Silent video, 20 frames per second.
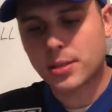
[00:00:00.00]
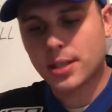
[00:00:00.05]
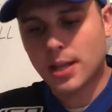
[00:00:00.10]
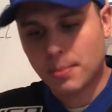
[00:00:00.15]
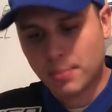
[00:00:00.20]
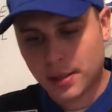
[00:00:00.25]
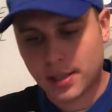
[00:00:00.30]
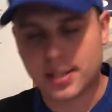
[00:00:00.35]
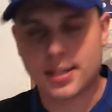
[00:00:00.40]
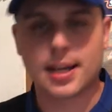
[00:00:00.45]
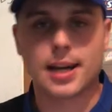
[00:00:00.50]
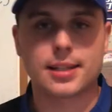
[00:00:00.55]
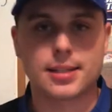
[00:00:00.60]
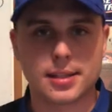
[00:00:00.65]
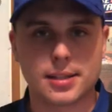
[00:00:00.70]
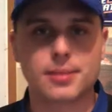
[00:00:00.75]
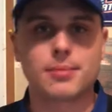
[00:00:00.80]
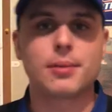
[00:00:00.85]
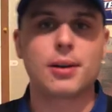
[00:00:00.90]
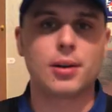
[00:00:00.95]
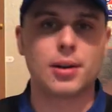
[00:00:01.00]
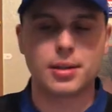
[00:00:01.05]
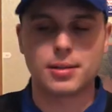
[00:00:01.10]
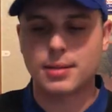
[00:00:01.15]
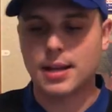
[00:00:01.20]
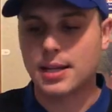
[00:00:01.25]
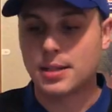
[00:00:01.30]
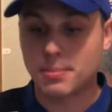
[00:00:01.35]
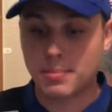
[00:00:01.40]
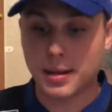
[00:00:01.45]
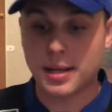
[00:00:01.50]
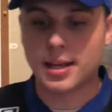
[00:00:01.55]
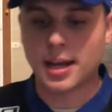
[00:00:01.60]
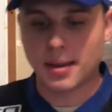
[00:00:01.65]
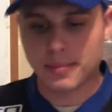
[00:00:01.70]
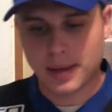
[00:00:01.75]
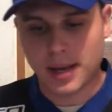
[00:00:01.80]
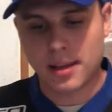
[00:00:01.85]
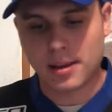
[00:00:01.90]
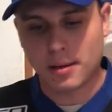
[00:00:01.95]
State plays Texas. There it is. That's a big
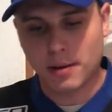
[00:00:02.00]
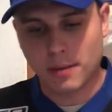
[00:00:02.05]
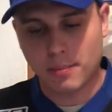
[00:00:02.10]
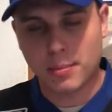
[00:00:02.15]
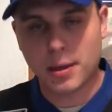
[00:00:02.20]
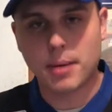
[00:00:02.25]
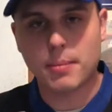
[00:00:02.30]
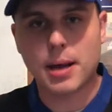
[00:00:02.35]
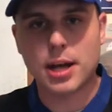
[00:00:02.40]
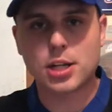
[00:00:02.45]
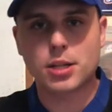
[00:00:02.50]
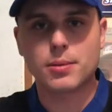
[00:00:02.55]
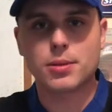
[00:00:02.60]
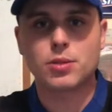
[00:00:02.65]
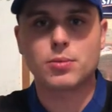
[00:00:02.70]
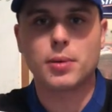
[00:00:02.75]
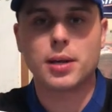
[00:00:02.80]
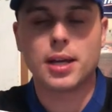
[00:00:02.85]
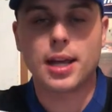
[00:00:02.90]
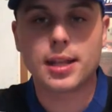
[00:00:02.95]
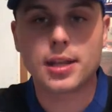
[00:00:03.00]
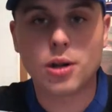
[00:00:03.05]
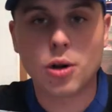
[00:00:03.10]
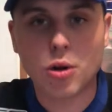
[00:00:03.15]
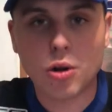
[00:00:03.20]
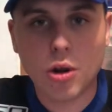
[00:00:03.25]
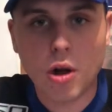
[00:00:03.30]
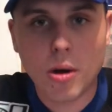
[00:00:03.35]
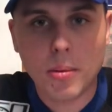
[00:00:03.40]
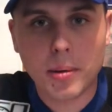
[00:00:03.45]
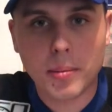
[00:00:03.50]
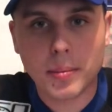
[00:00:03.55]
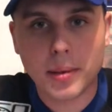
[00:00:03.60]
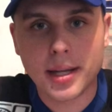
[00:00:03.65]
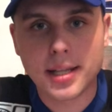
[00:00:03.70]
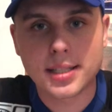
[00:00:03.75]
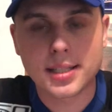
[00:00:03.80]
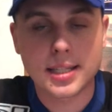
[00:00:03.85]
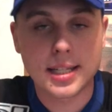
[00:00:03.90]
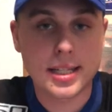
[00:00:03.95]
game. Yeah, they're a big matchup this week, and then Oklahoma
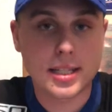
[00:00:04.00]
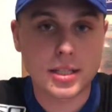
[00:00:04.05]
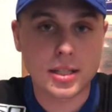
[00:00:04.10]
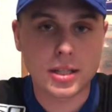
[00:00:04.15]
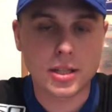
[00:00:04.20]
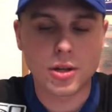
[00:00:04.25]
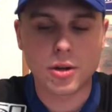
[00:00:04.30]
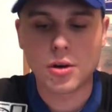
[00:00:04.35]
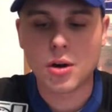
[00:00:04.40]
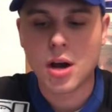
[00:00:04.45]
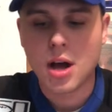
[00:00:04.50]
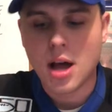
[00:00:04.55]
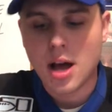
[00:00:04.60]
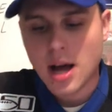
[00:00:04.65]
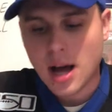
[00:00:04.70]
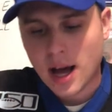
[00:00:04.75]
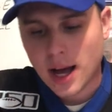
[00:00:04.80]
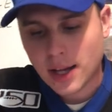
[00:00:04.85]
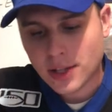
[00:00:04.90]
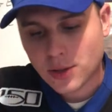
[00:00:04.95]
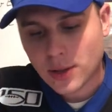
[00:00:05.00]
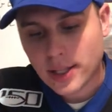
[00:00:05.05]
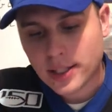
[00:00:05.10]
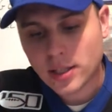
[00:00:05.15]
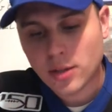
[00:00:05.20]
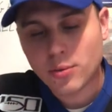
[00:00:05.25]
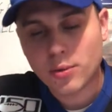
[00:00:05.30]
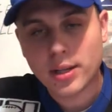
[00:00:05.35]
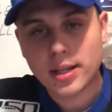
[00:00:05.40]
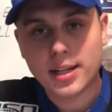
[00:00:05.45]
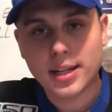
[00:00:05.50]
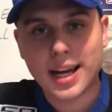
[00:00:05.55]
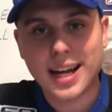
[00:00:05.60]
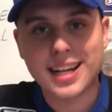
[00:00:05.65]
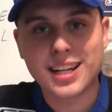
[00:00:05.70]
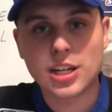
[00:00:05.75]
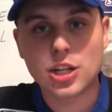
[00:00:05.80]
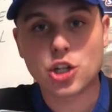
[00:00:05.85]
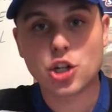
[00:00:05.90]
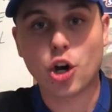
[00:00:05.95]
plays TCU. So that's going to really
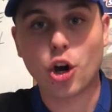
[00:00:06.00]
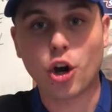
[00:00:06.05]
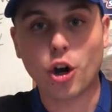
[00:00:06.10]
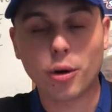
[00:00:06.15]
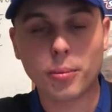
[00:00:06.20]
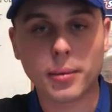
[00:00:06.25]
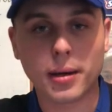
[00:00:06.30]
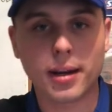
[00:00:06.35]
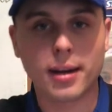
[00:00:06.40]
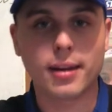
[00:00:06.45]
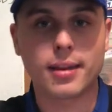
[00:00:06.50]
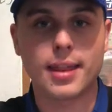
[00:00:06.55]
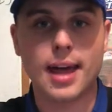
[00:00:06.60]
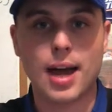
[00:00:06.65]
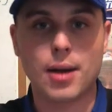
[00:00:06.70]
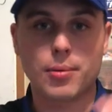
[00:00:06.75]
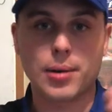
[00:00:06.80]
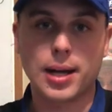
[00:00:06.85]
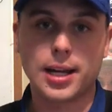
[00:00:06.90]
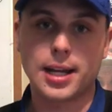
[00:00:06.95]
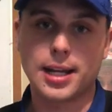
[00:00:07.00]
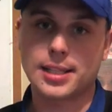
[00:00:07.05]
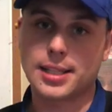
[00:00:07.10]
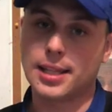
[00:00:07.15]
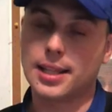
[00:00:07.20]
kind of determine that rankings.